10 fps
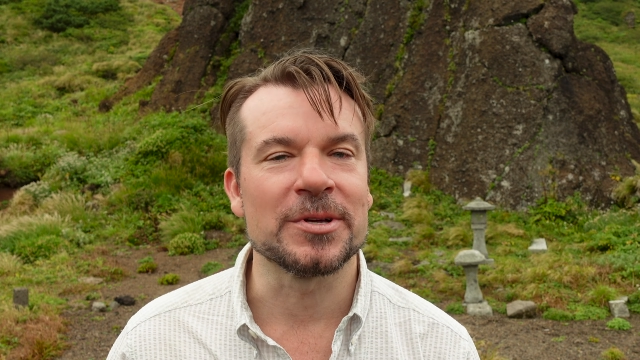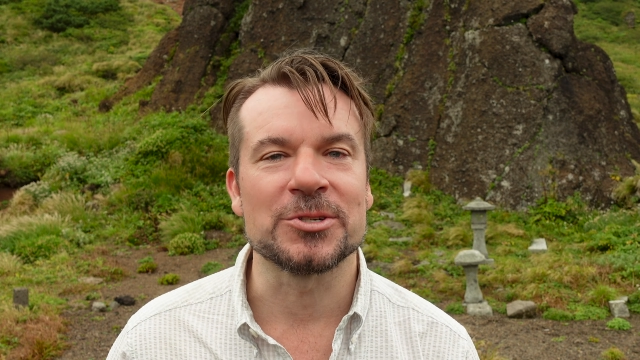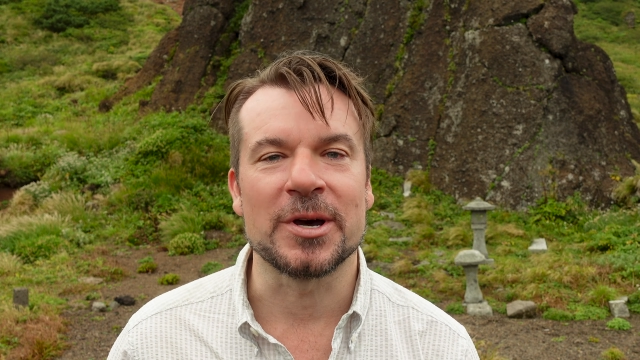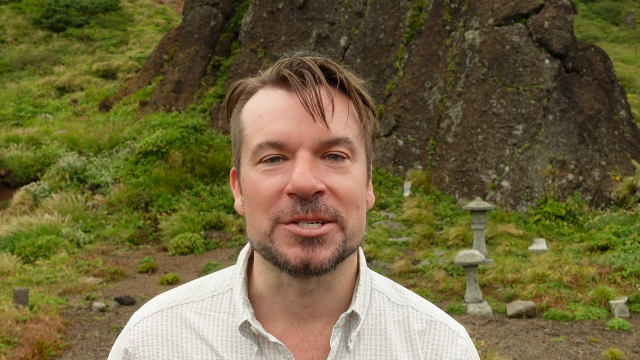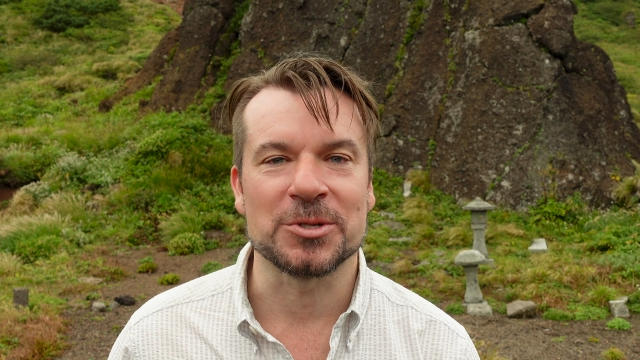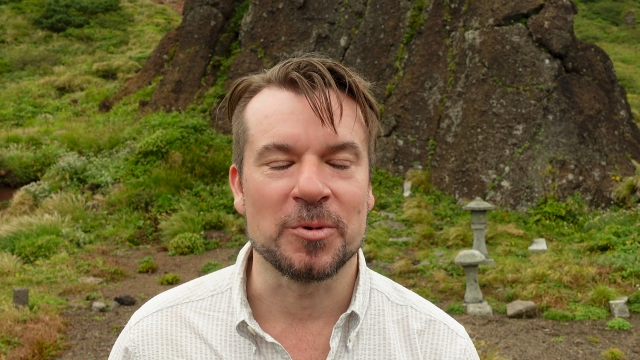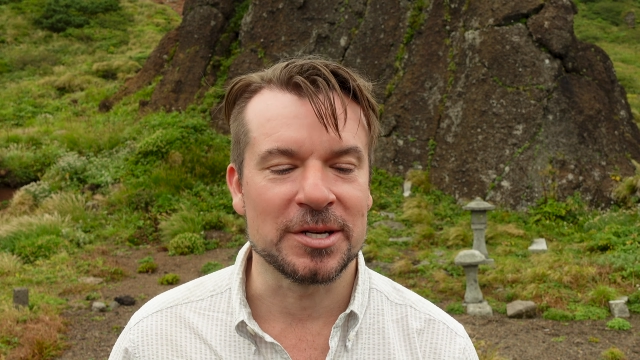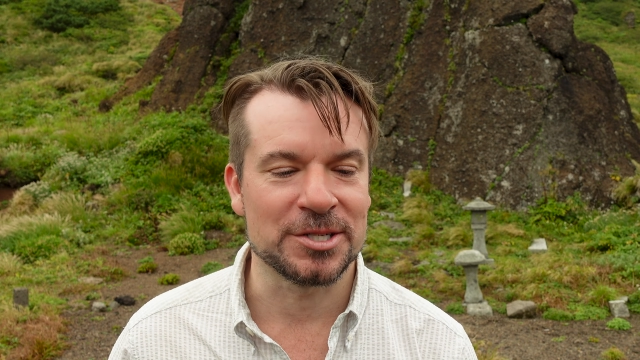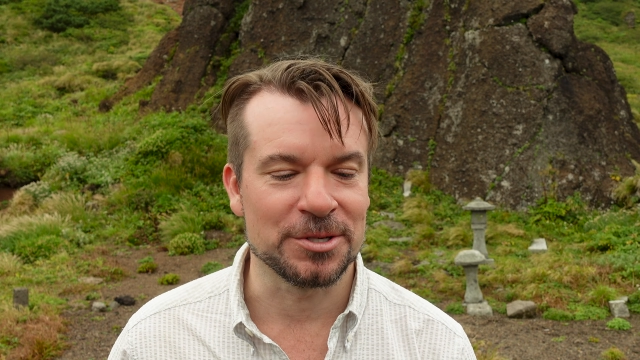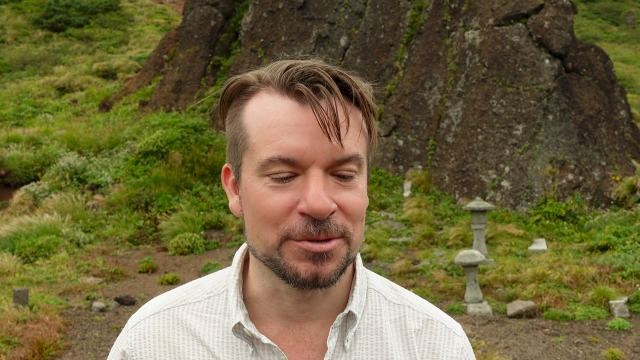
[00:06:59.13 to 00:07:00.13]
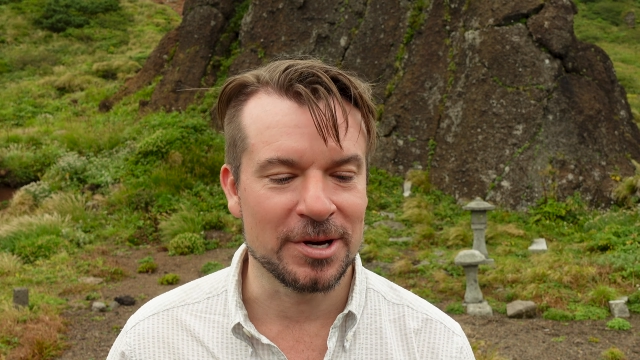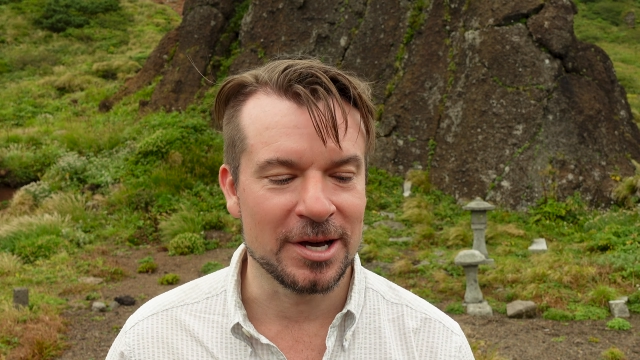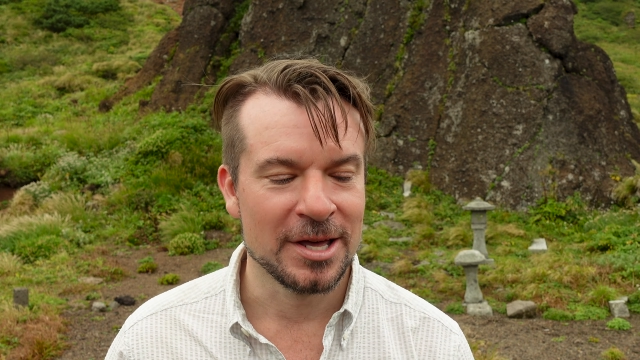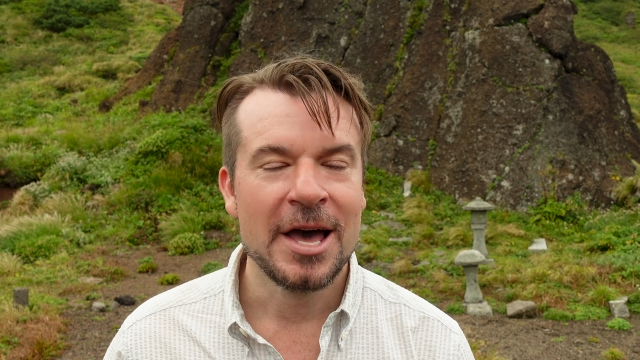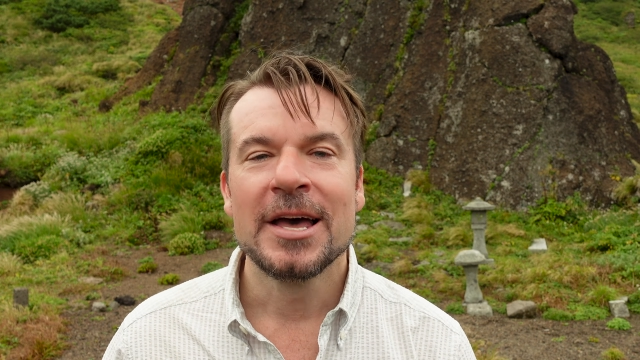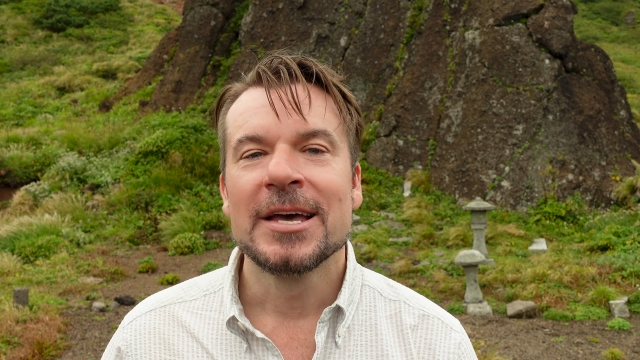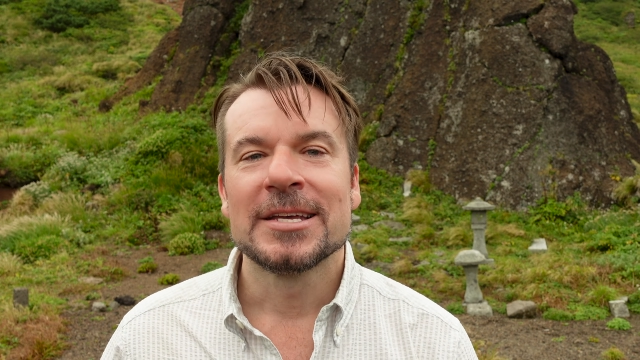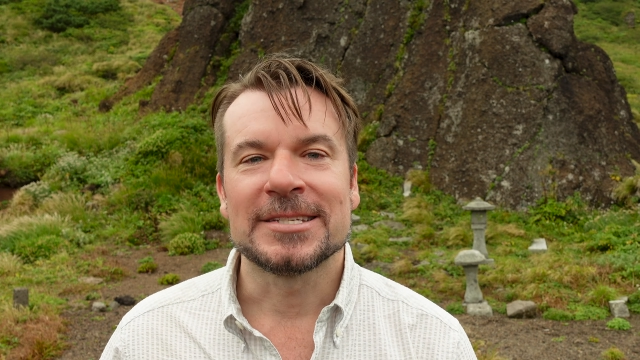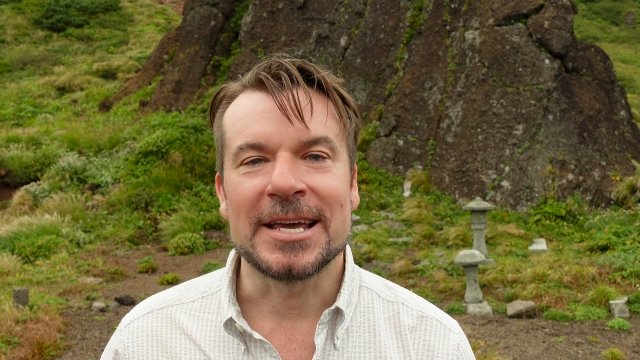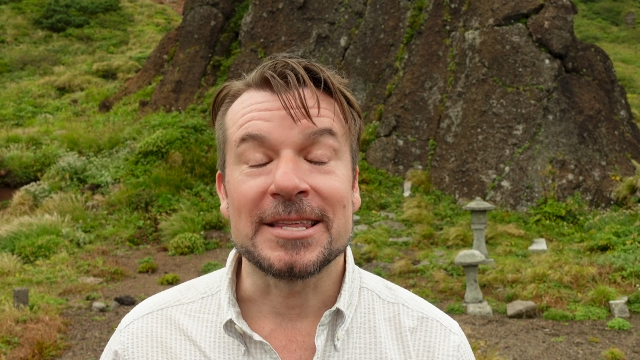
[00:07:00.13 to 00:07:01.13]
and so I just want to
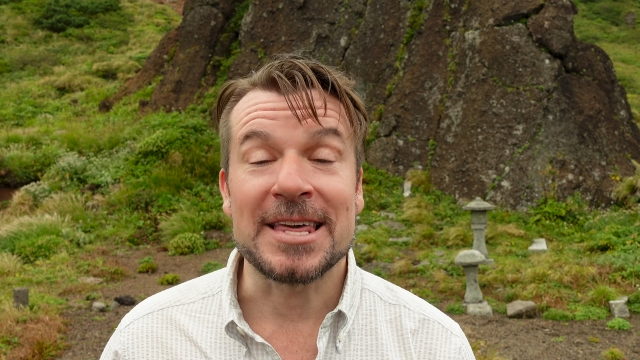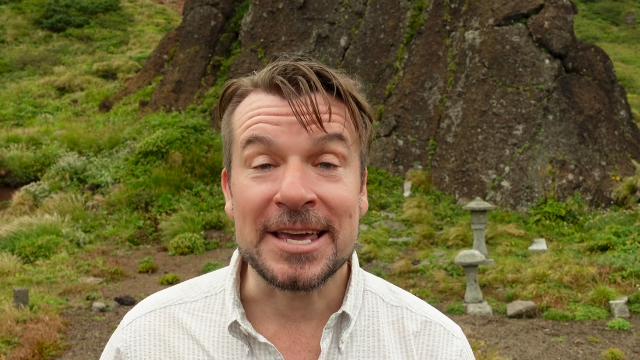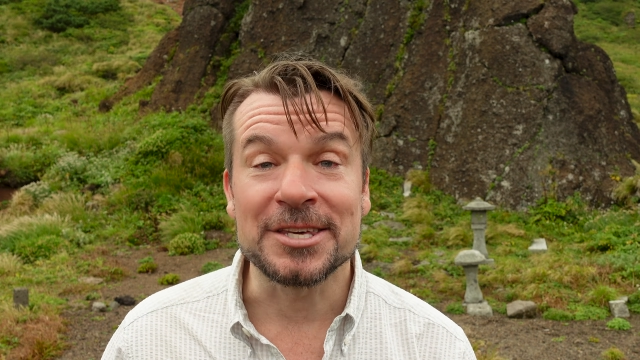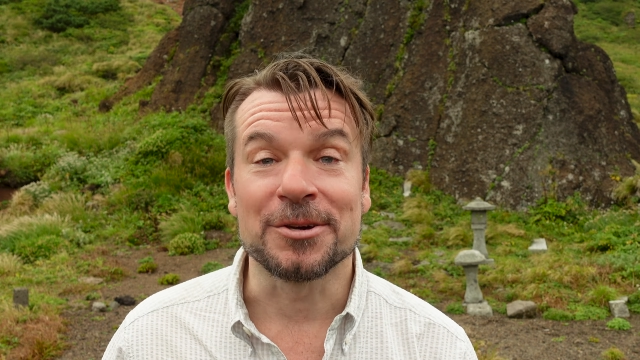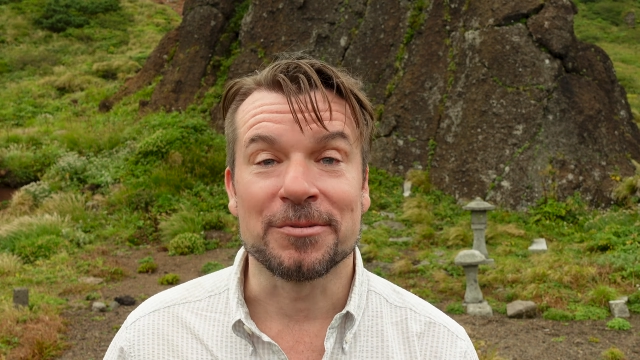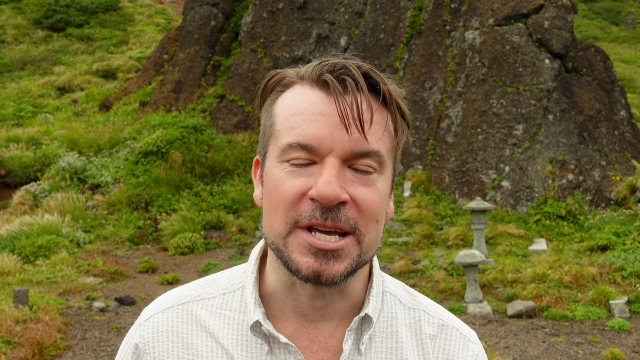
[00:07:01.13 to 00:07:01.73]
say thank you.